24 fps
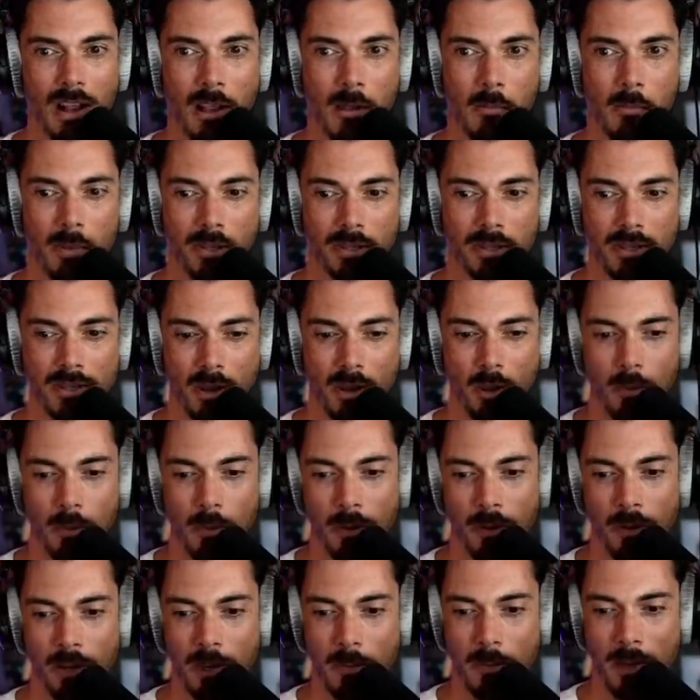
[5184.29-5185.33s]
because the whole
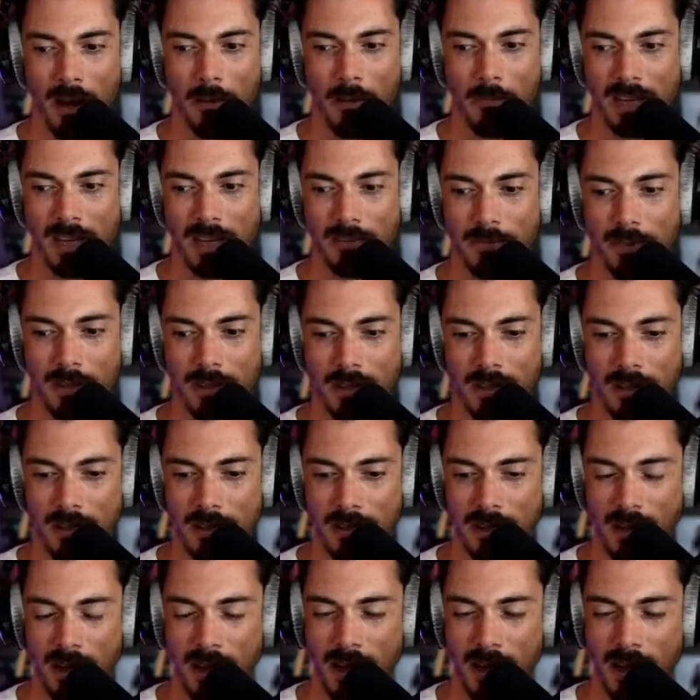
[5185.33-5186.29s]
point about metaverses